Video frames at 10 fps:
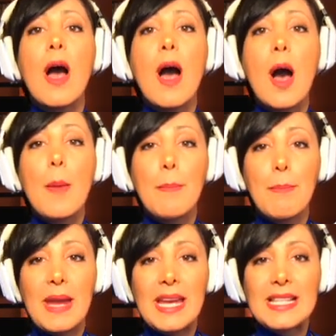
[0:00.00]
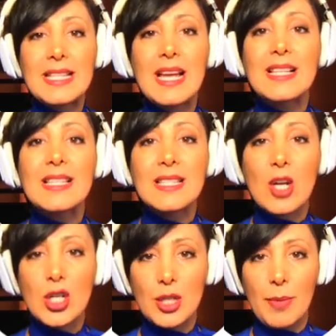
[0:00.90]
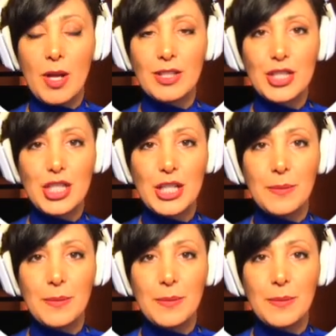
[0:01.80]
hub-based star topology.